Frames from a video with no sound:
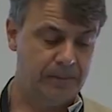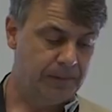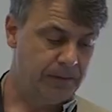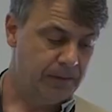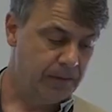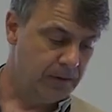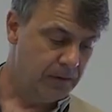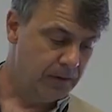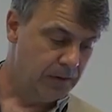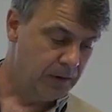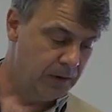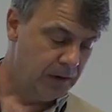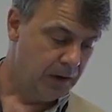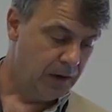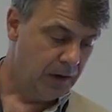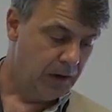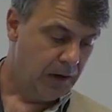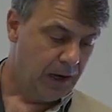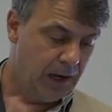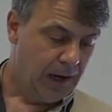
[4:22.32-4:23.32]

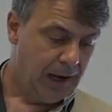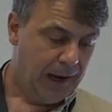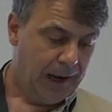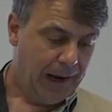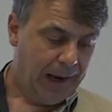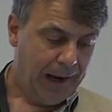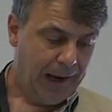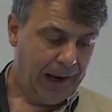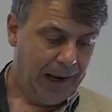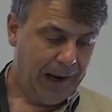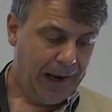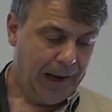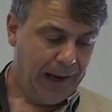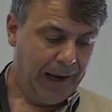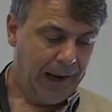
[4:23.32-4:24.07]
Nothing is said.